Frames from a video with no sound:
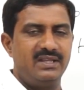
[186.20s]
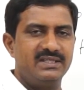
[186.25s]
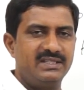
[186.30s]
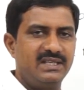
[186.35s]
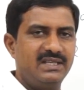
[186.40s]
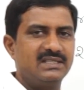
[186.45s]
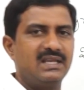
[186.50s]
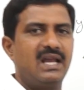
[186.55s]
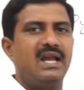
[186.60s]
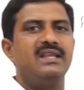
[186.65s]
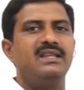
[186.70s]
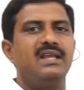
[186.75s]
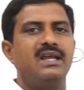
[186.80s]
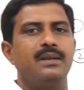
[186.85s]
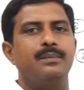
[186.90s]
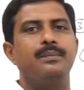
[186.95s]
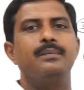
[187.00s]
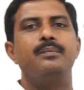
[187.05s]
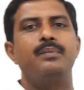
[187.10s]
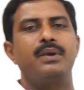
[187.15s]
This is
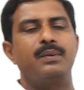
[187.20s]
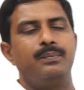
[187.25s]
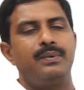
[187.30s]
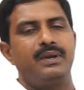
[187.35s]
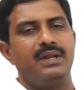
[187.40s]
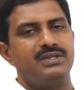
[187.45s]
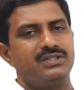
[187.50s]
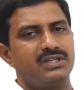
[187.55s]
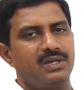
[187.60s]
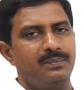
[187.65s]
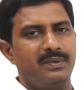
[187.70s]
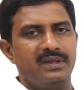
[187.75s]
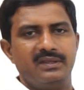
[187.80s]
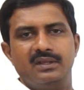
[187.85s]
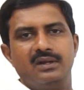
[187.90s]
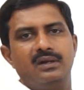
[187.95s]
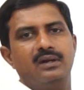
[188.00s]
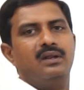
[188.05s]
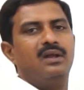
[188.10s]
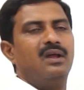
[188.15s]
another preparation
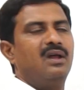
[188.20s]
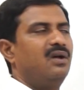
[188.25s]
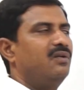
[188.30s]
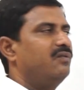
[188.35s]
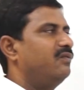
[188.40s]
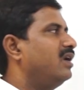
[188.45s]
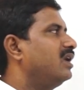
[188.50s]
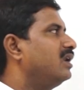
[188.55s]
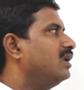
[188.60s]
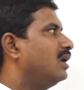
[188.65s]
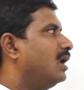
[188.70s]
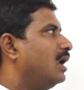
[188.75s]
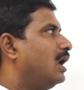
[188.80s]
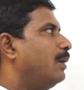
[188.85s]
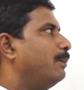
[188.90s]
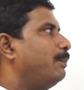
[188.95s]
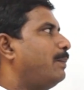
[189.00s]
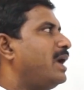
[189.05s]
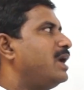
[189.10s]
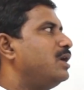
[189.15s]
method for
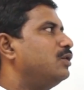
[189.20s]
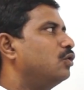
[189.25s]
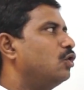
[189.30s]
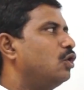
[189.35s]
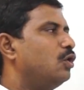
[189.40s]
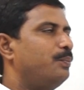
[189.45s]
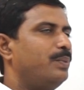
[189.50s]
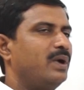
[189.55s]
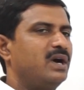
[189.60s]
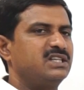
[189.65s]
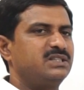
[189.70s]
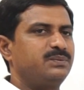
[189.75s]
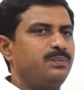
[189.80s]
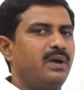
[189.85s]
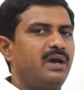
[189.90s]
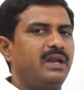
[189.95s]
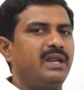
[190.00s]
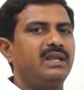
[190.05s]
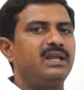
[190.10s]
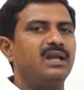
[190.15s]

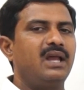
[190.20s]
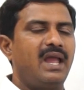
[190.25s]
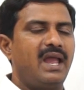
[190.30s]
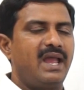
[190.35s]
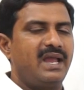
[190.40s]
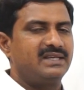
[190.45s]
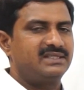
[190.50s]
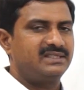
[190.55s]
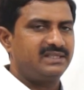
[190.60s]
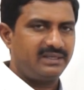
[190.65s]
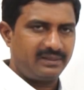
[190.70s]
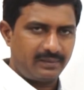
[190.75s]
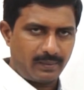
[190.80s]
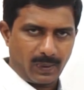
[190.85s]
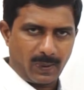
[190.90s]
pyrophosphoric acid.